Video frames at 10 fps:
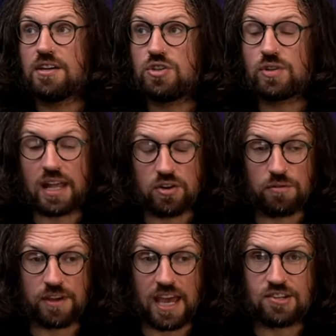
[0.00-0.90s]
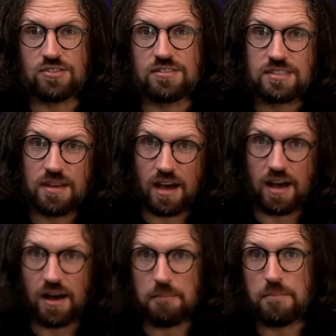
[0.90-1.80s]
you'll get notifications
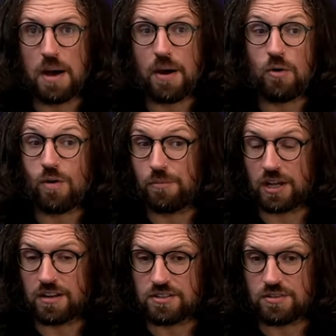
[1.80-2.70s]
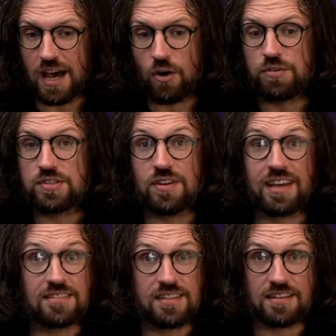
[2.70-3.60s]
about when we're going to do that. Also, you
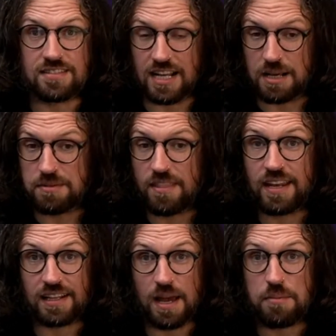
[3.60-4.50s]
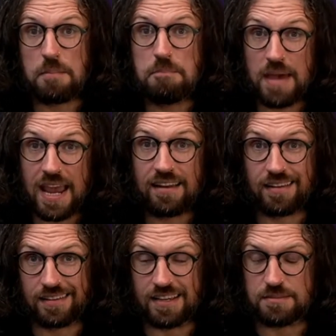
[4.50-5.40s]
can consider signing up to the Lick Library
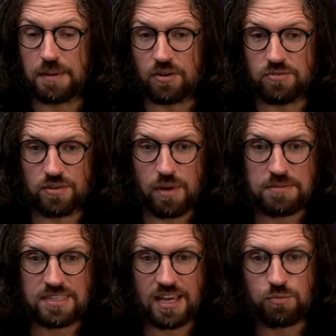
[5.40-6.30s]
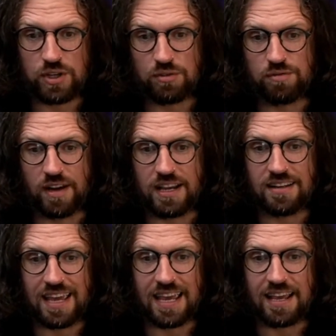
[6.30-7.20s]
mailing list by going to the website, where you'll
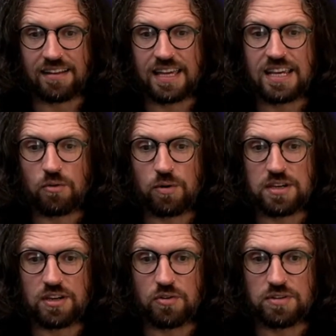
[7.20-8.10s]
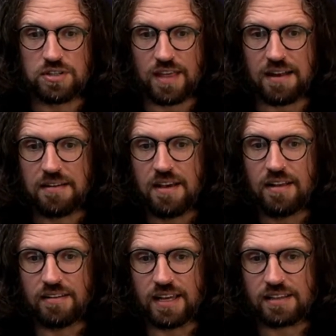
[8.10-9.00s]
find a link where you can go and do that.
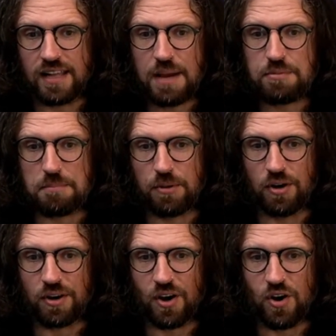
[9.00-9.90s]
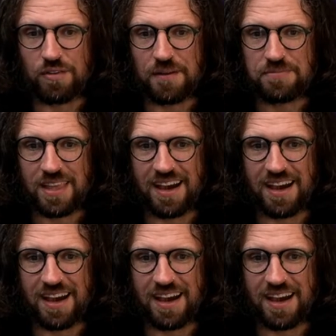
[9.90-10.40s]
Lick Library plug over.